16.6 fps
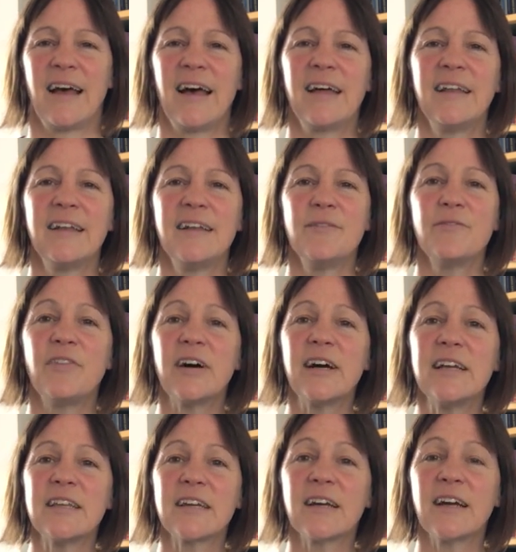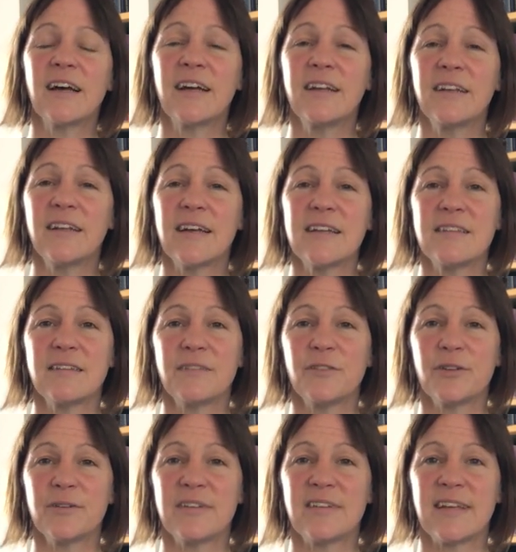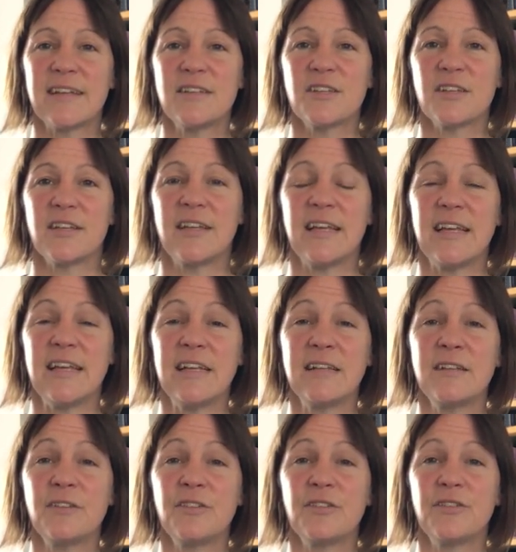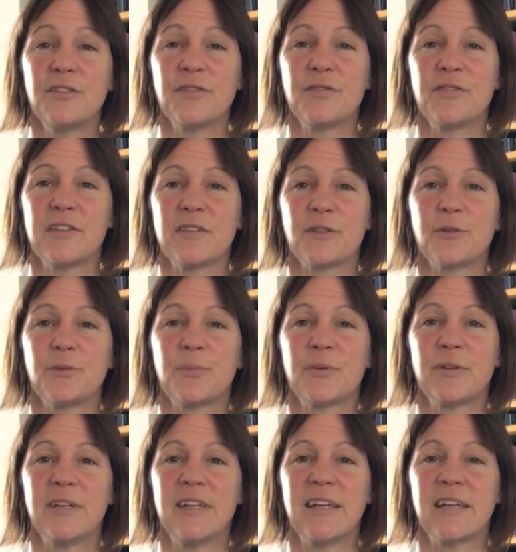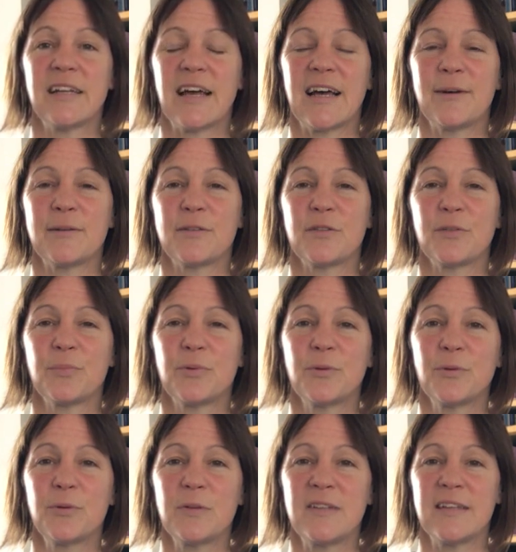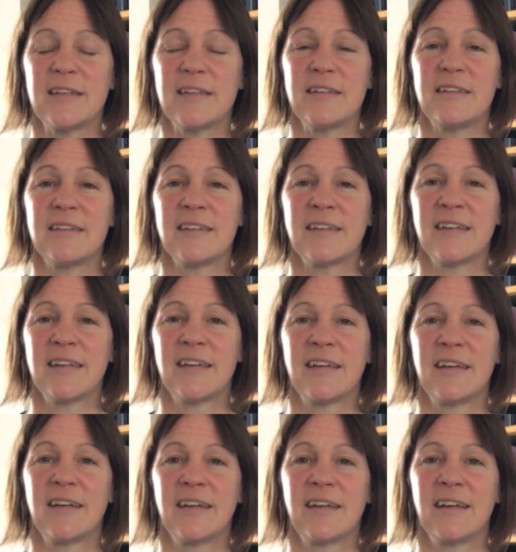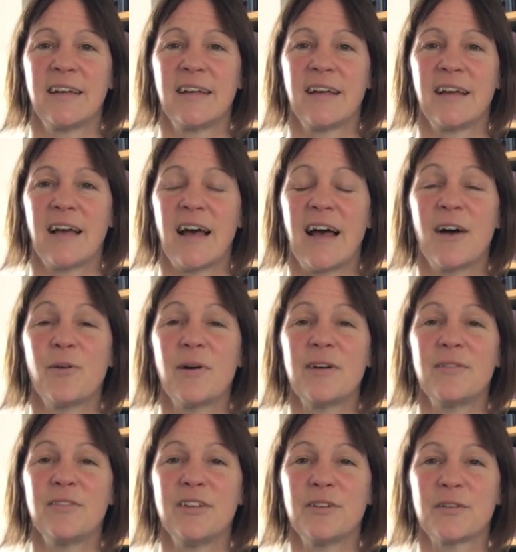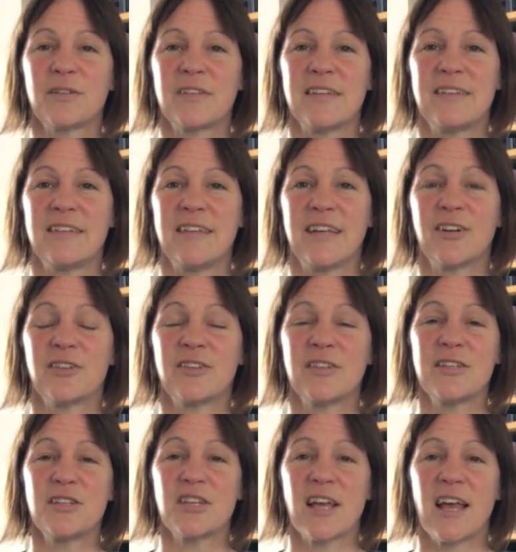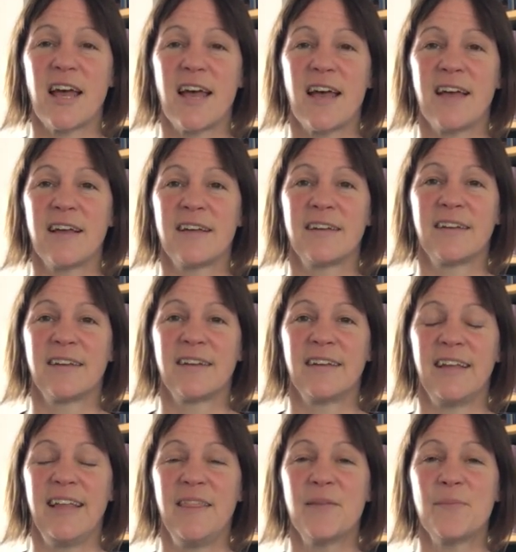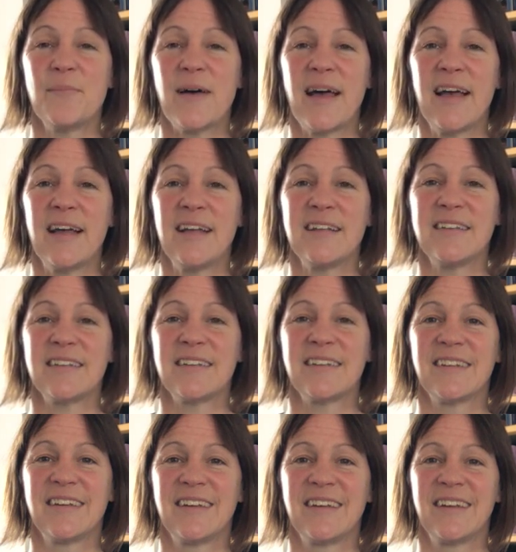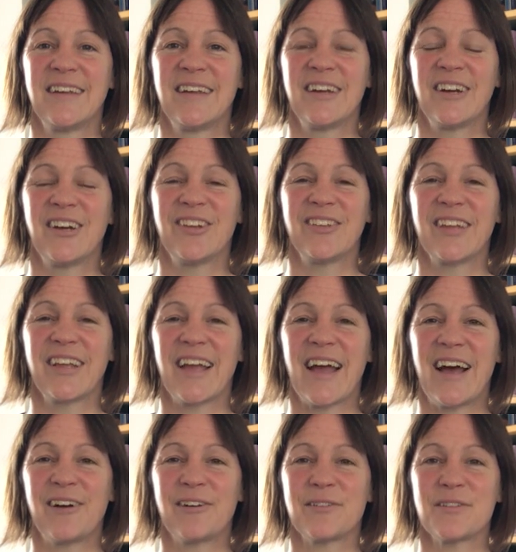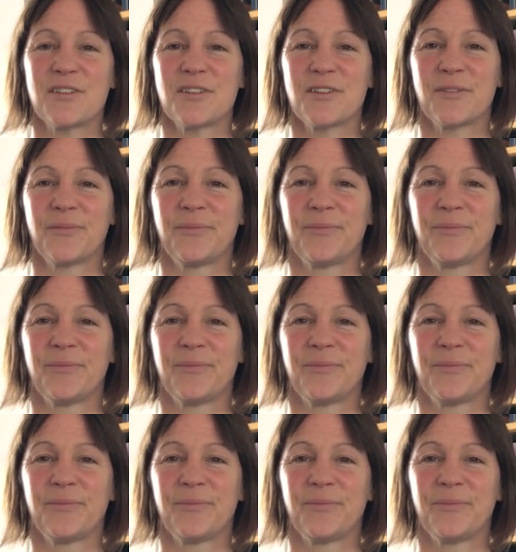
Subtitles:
and then invite the kind light of your attention into the physical body and how it's supported, however you're sitting, on the chair, in the bed, on the couch.